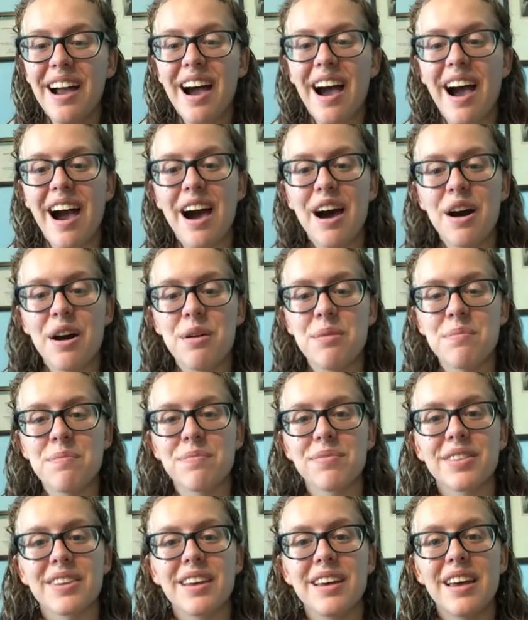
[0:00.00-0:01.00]

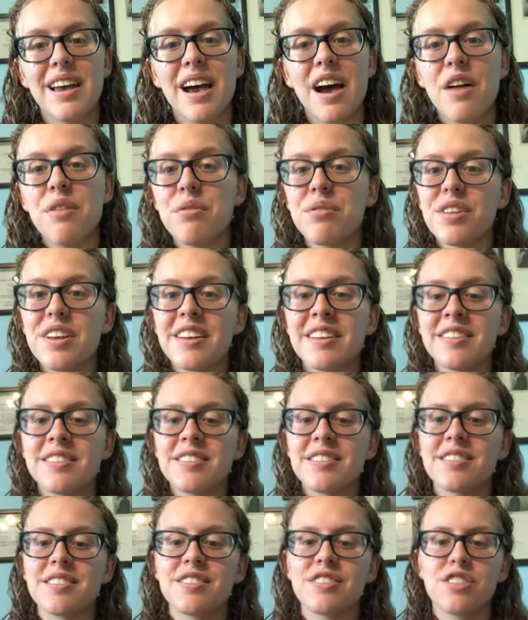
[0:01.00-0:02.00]
Other
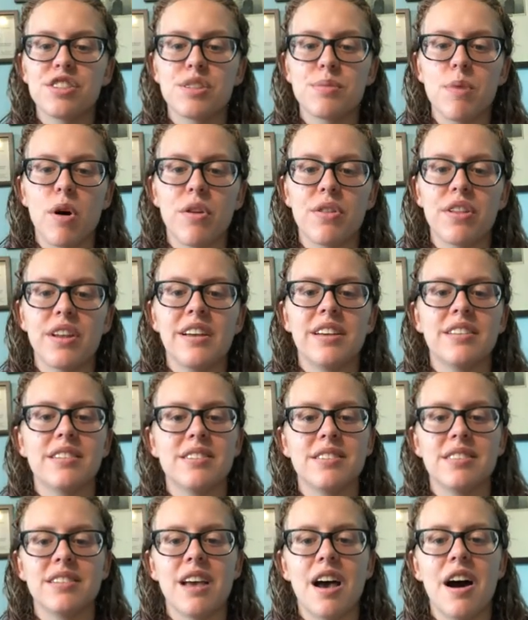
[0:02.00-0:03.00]
things, just small
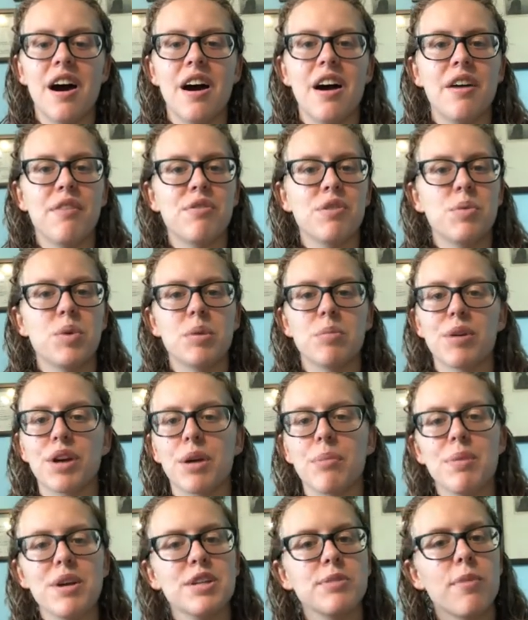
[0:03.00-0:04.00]
things. If you want to bring
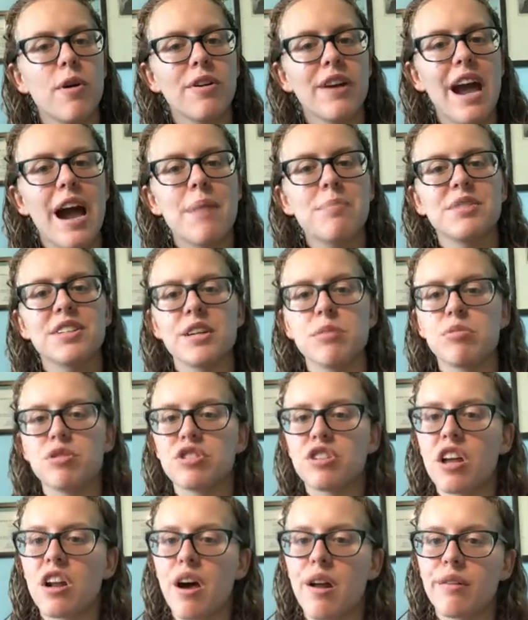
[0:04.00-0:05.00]
a baseball cap to keep the
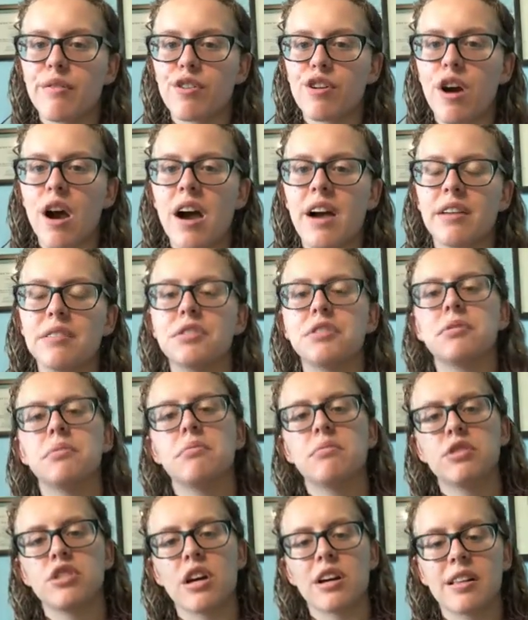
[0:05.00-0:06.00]
sun out of your eyes,
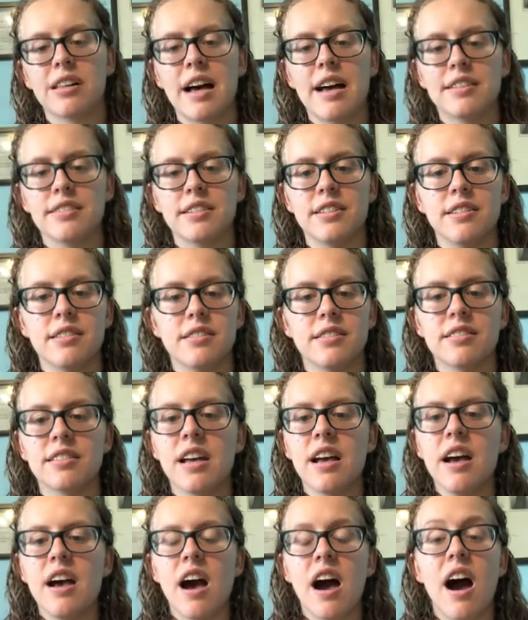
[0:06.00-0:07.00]
sunglasses.
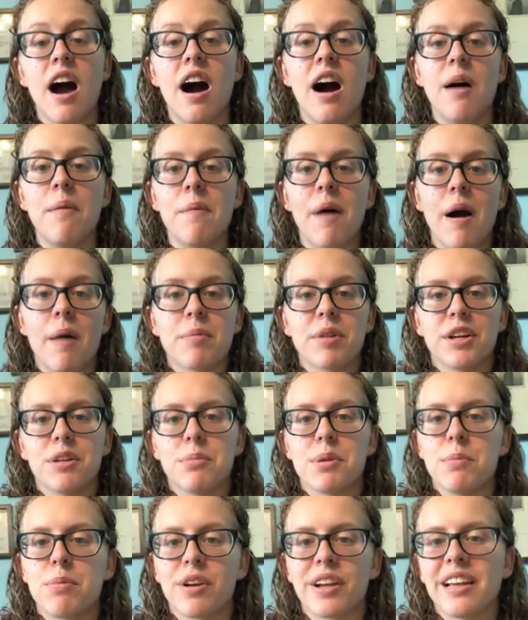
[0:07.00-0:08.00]
I'm going to
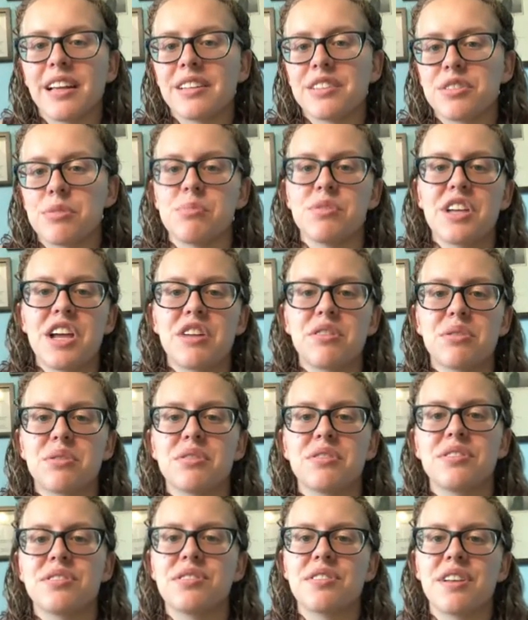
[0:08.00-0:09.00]
be bringing some
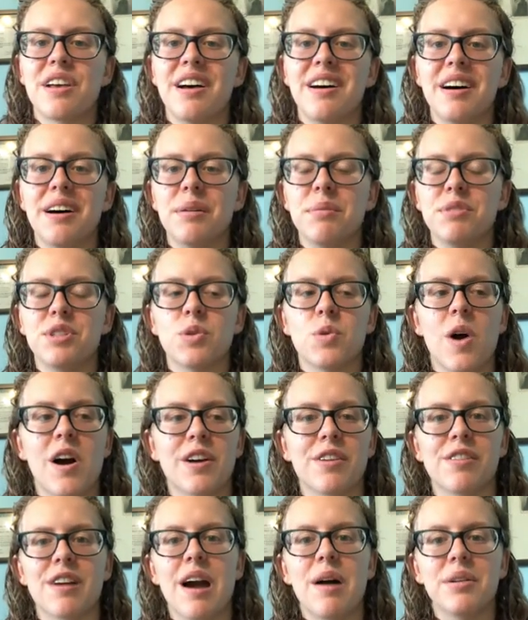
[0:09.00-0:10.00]
sandals to
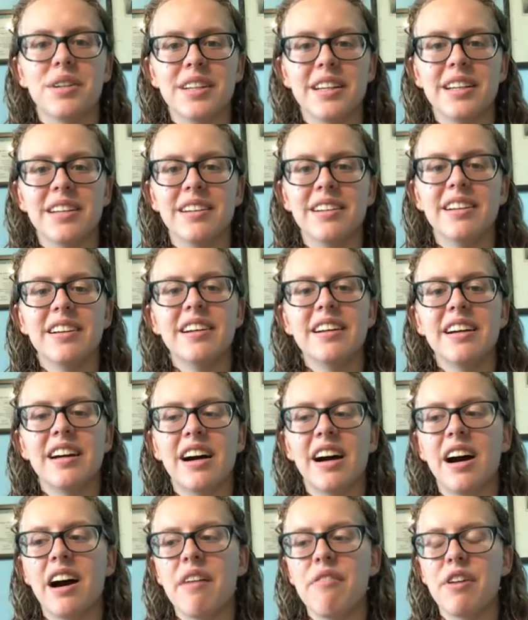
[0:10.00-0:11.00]
walk around in
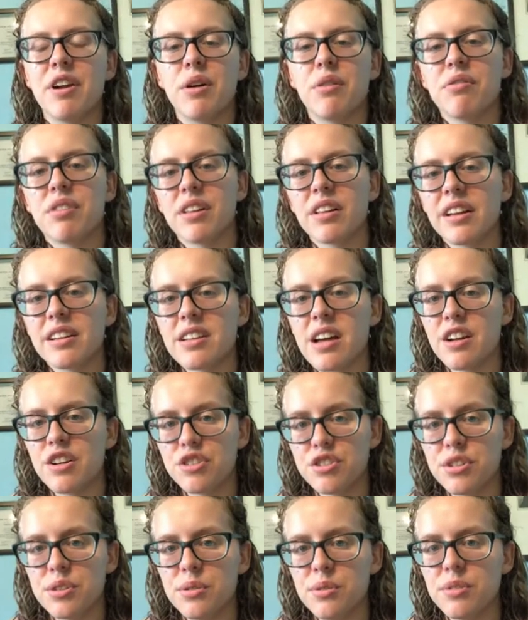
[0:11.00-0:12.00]
if I don't feel like tennis
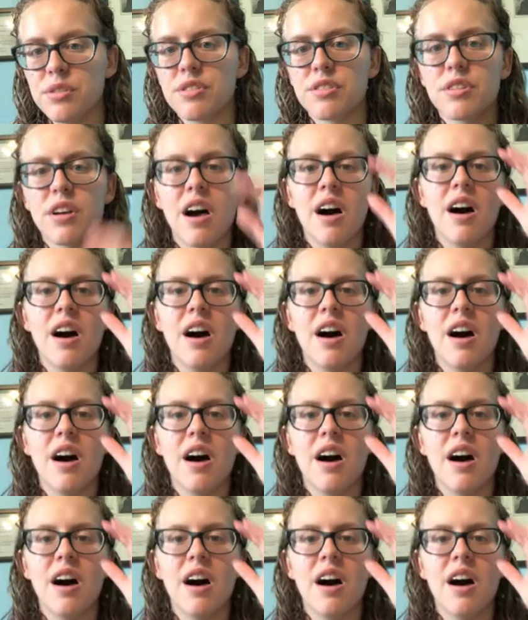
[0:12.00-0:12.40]
shoes.